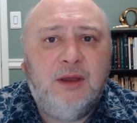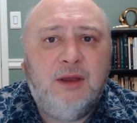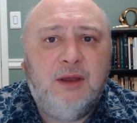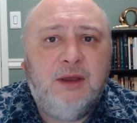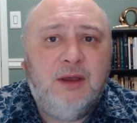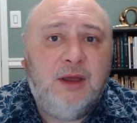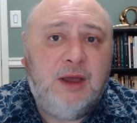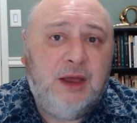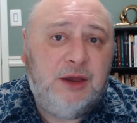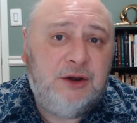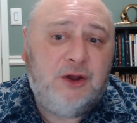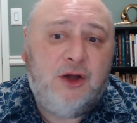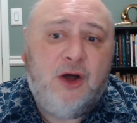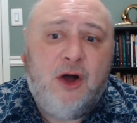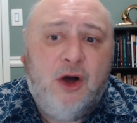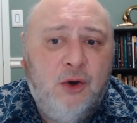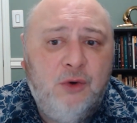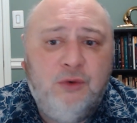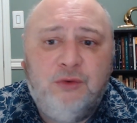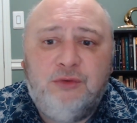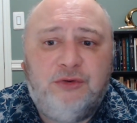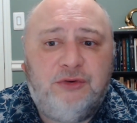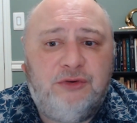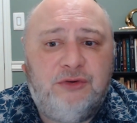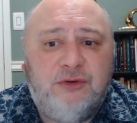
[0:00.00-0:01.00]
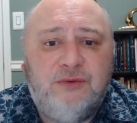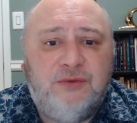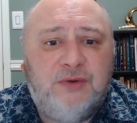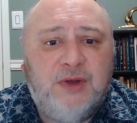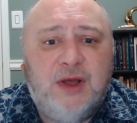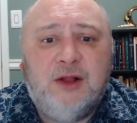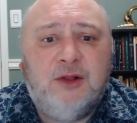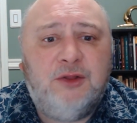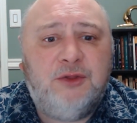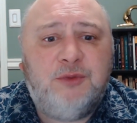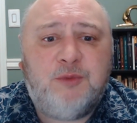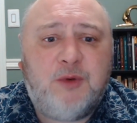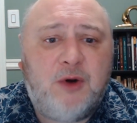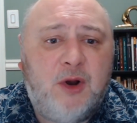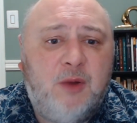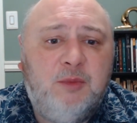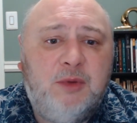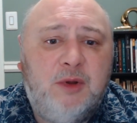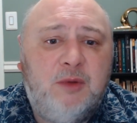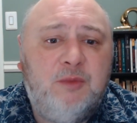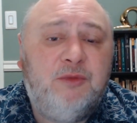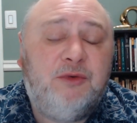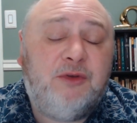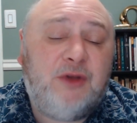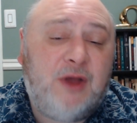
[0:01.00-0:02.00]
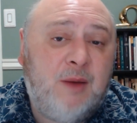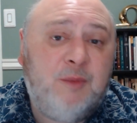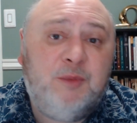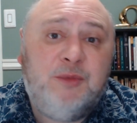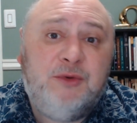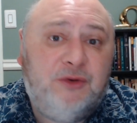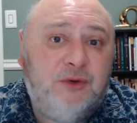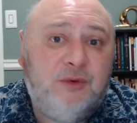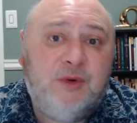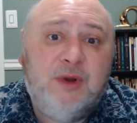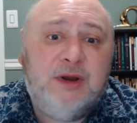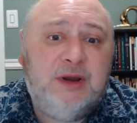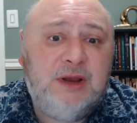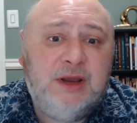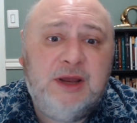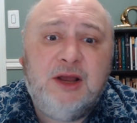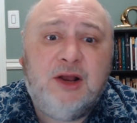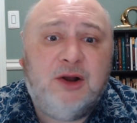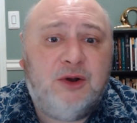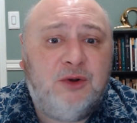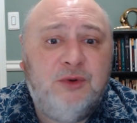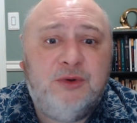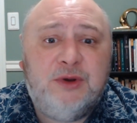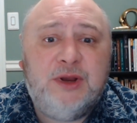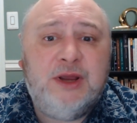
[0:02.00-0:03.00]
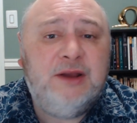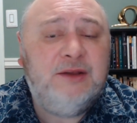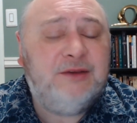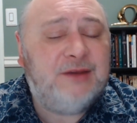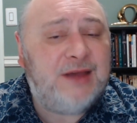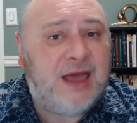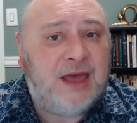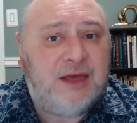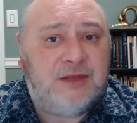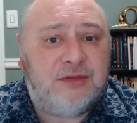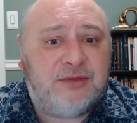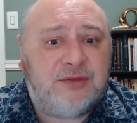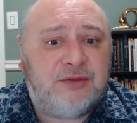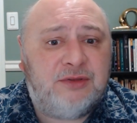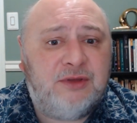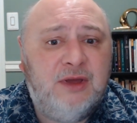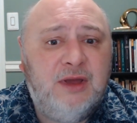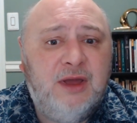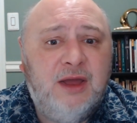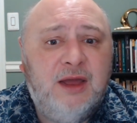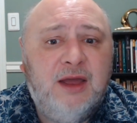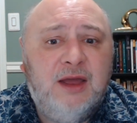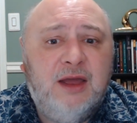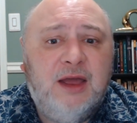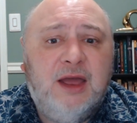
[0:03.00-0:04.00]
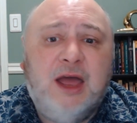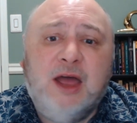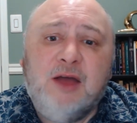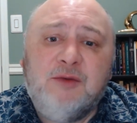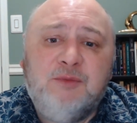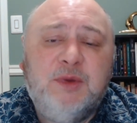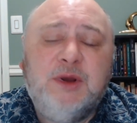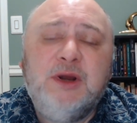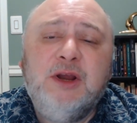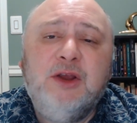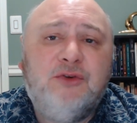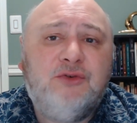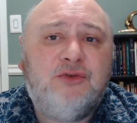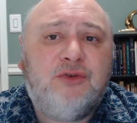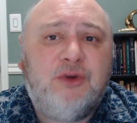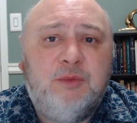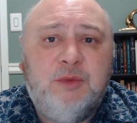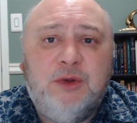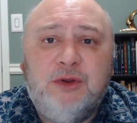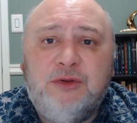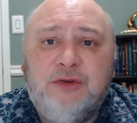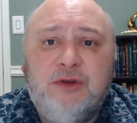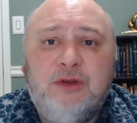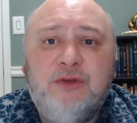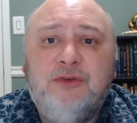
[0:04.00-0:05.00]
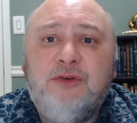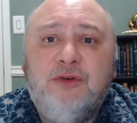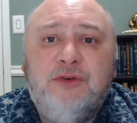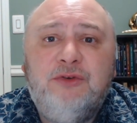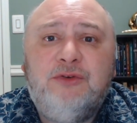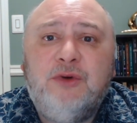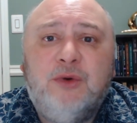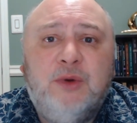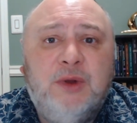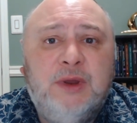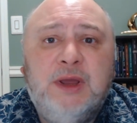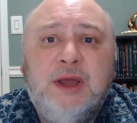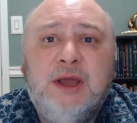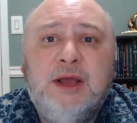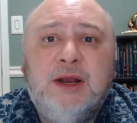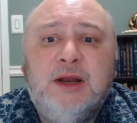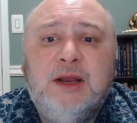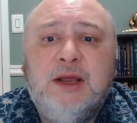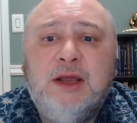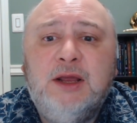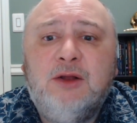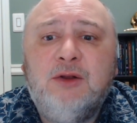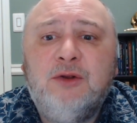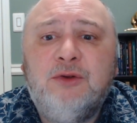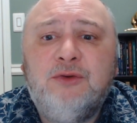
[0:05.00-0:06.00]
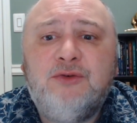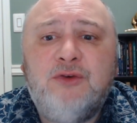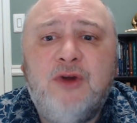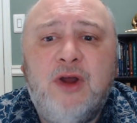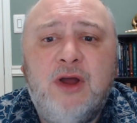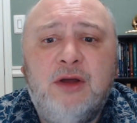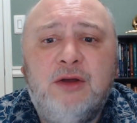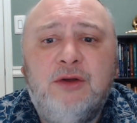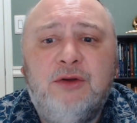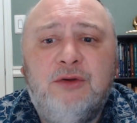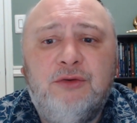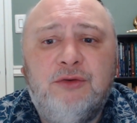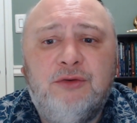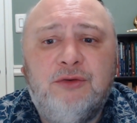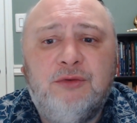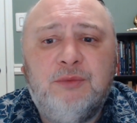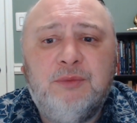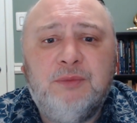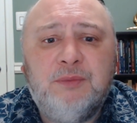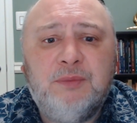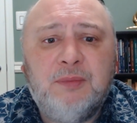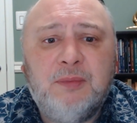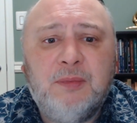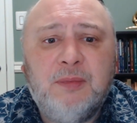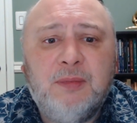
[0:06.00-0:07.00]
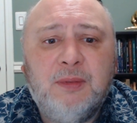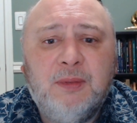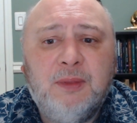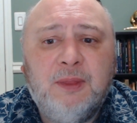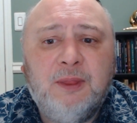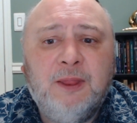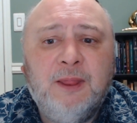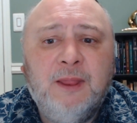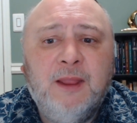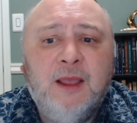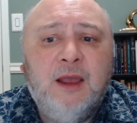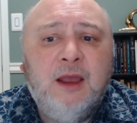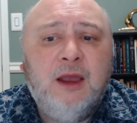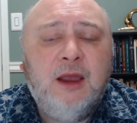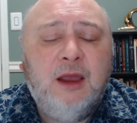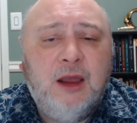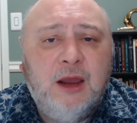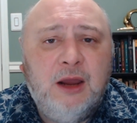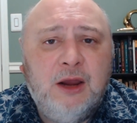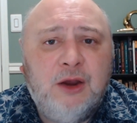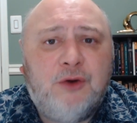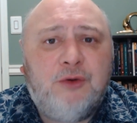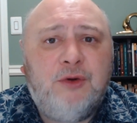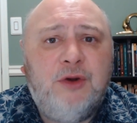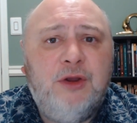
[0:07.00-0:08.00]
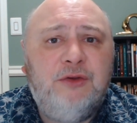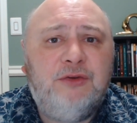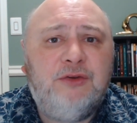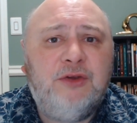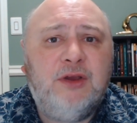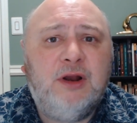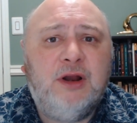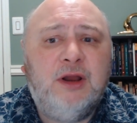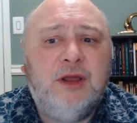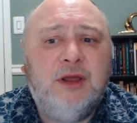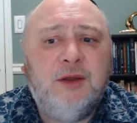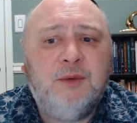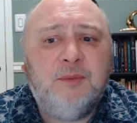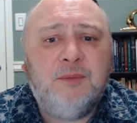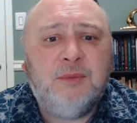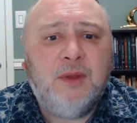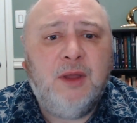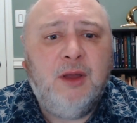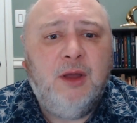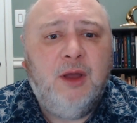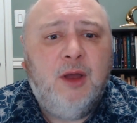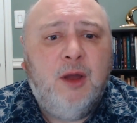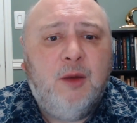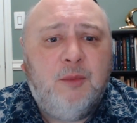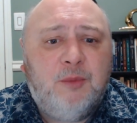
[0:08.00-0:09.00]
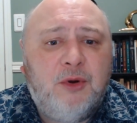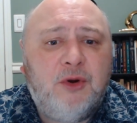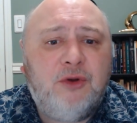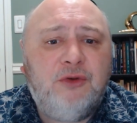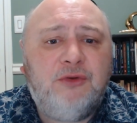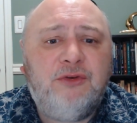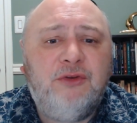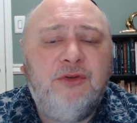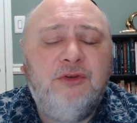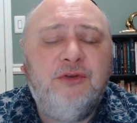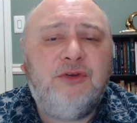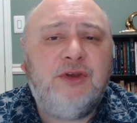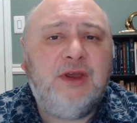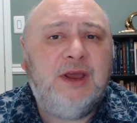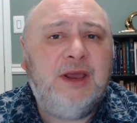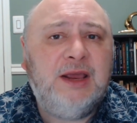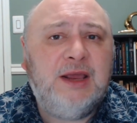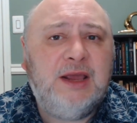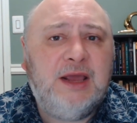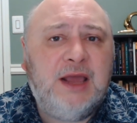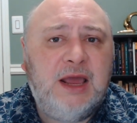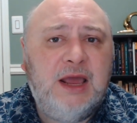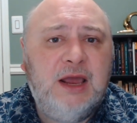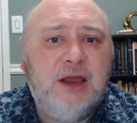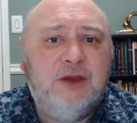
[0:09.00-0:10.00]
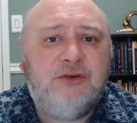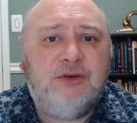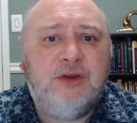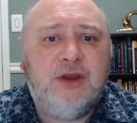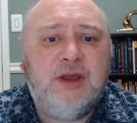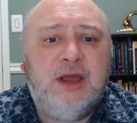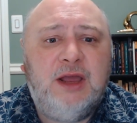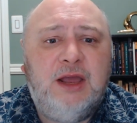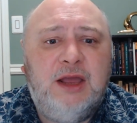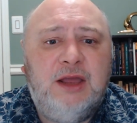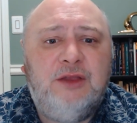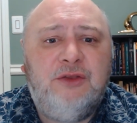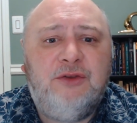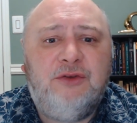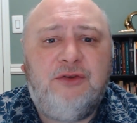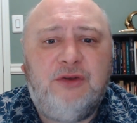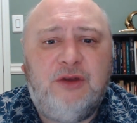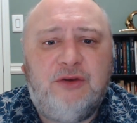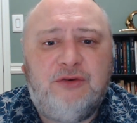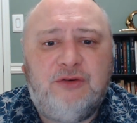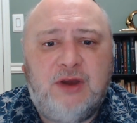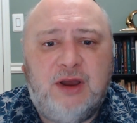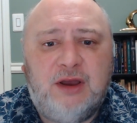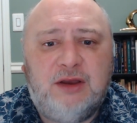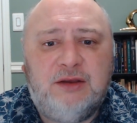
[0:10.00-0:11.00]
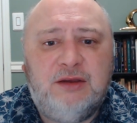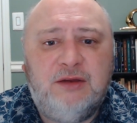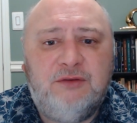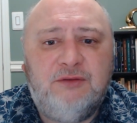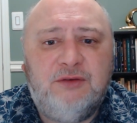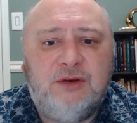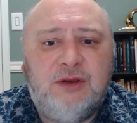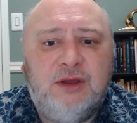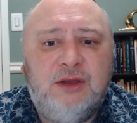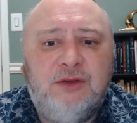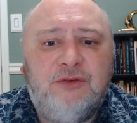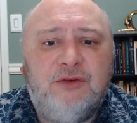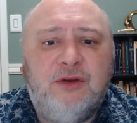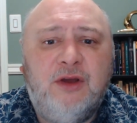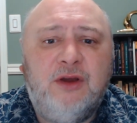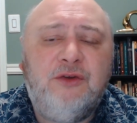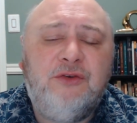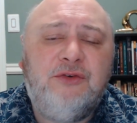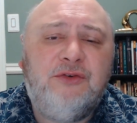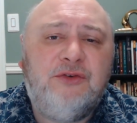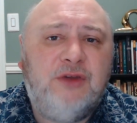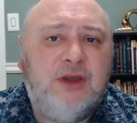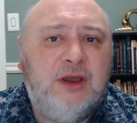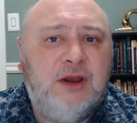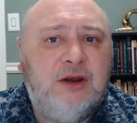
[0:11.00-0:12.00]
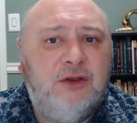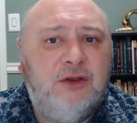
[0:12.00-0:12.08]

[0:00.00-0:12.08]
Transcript: And a host of health problems up to and including death have been attributed to doing illegal drugs. Increasingly, persons engaging in such activities are seen as